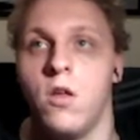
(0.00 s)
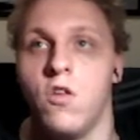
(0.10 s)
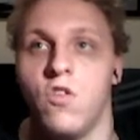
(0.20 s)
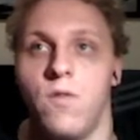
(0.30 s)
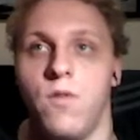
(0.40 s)

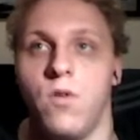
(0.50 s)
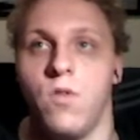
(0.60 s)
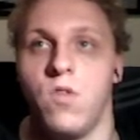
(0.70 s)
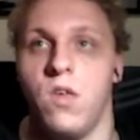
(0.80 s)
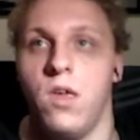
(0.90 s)
So if you
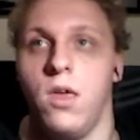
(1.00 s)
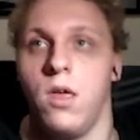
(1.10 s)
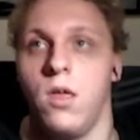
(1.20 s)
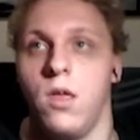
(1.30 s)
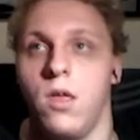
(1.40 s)
see
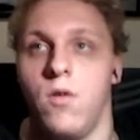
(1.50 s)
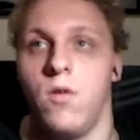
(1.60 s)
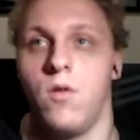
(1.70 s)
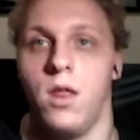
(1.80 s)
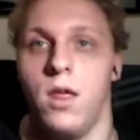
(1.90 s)

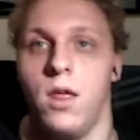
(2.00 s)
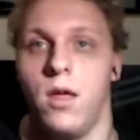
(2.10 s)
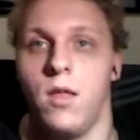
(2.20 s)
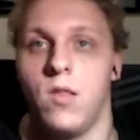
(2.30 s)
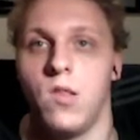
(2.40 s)
right here,
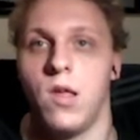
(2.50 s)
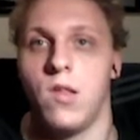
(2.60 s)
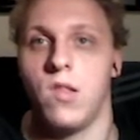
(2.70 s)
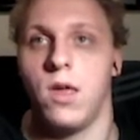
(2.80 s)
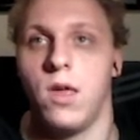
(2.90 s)
it
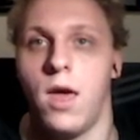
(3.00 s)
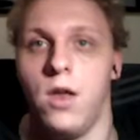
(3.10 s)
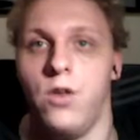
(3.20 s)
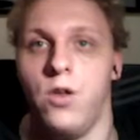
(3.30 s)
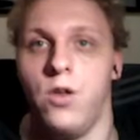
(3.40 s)
says like,
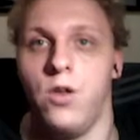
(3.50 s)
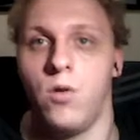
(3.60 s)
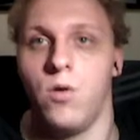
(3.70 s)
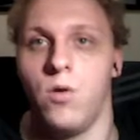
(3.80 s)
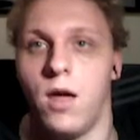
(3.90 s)
hey dude, I
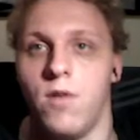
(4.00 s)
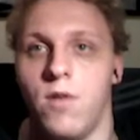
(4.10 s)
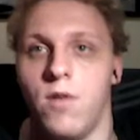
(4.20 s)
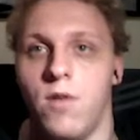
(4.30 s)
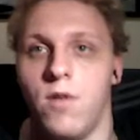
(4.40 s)
don't have
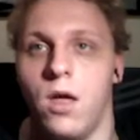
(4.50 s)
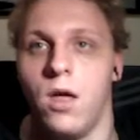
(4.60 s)
anything,